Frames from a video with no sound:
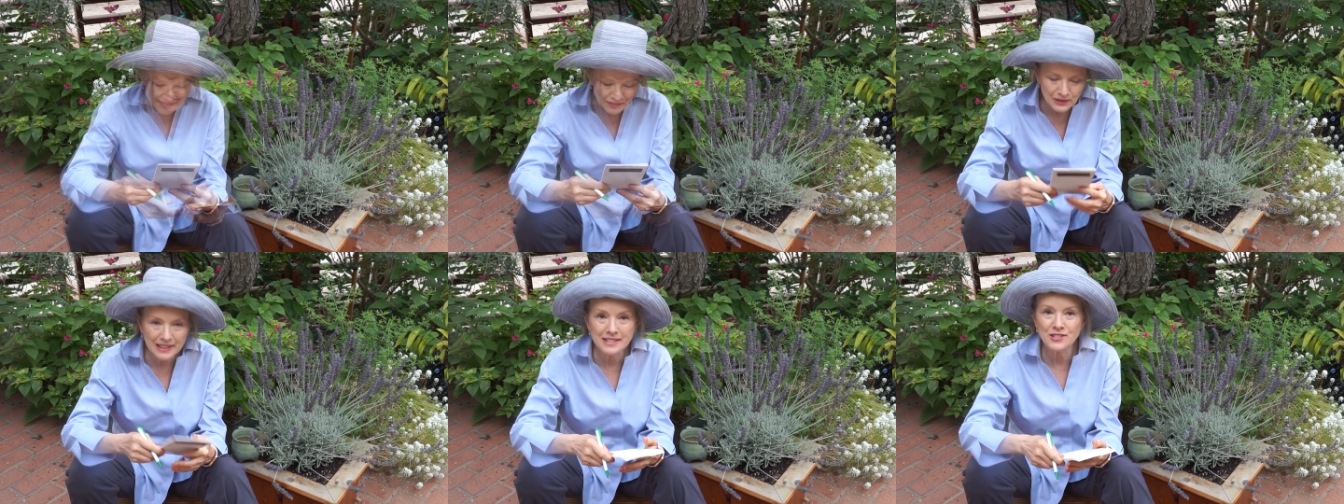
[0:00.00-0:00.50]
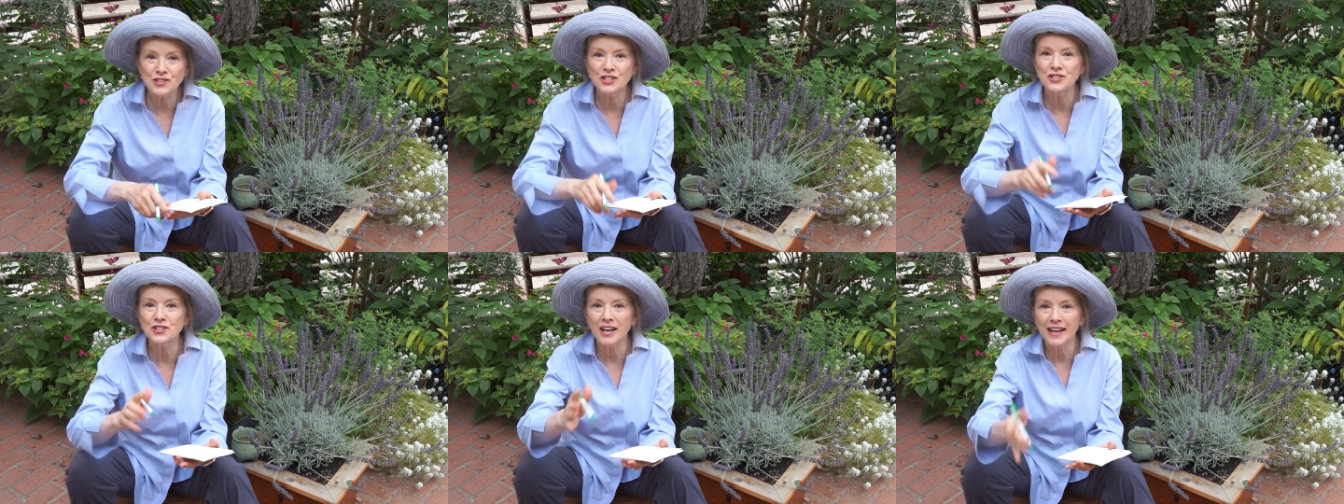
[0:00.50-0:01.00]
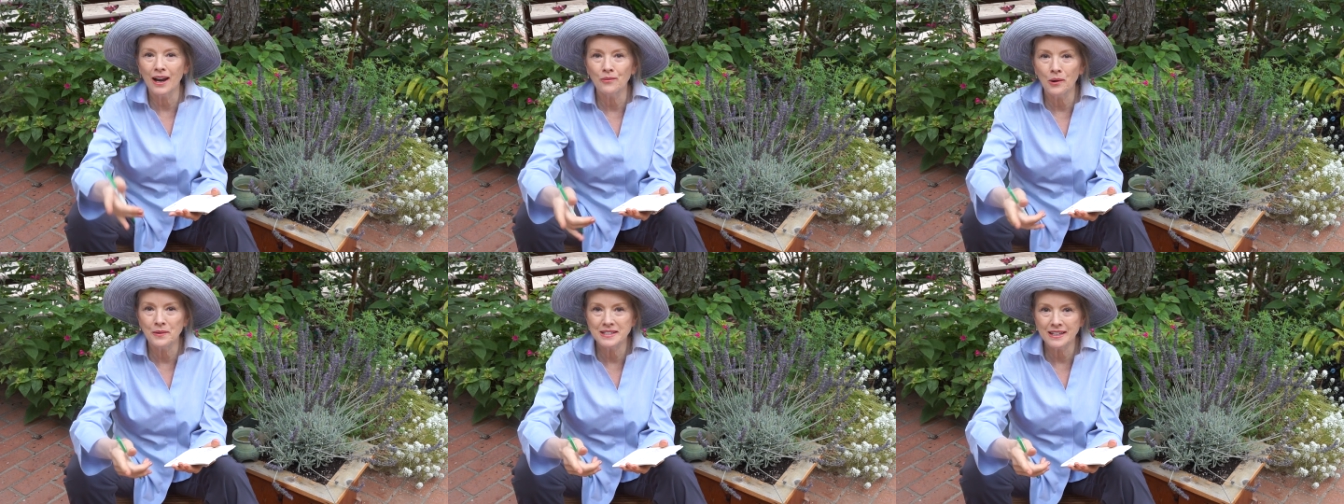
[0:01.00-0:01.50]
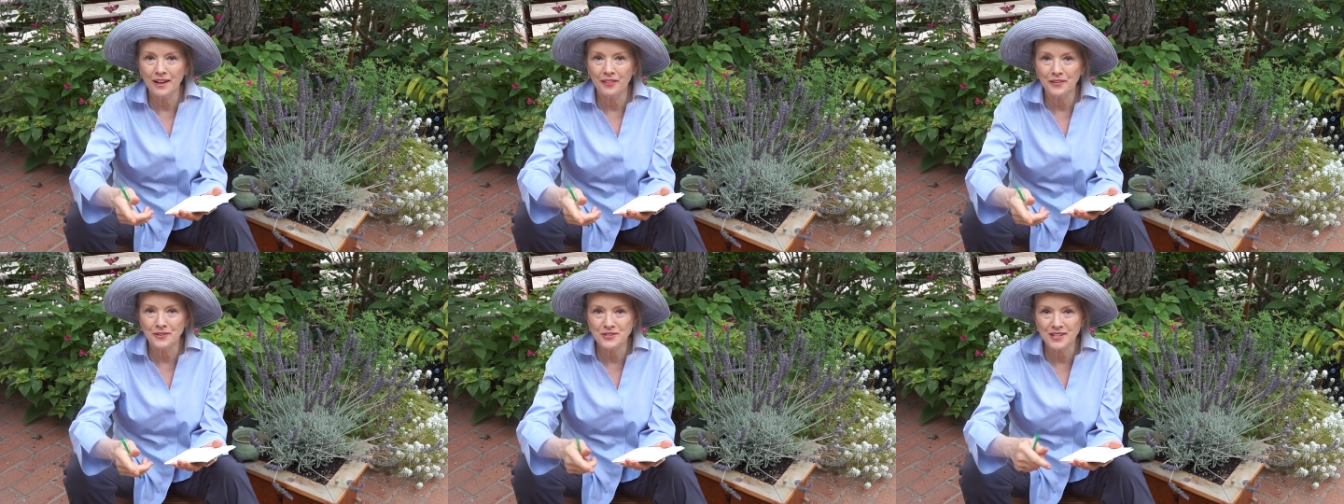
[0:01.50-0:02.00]
Well, let's just check out what we did on
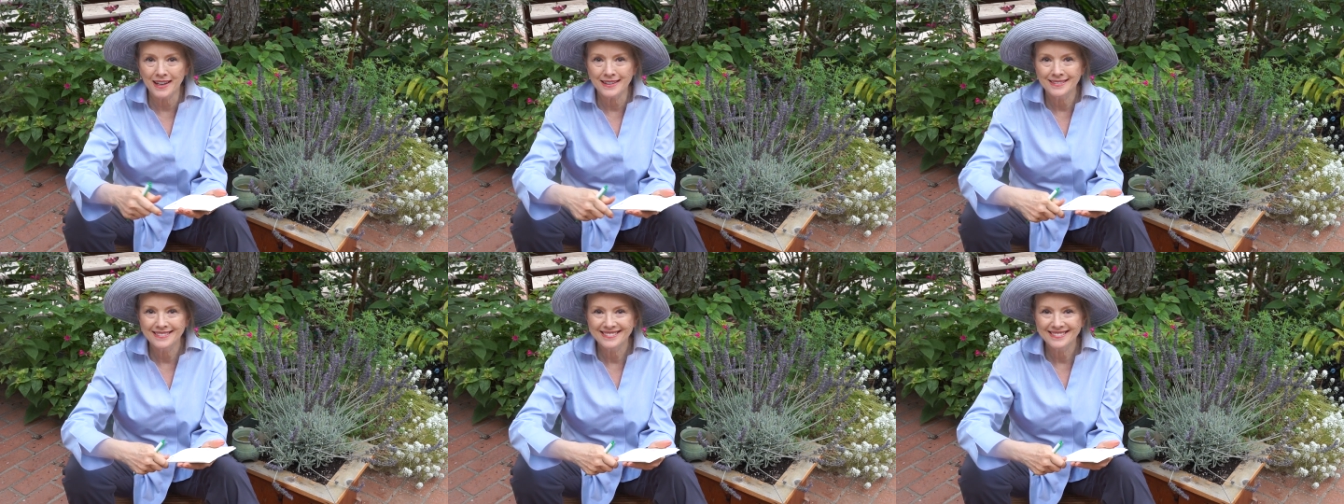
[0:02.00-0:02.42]
Thursday.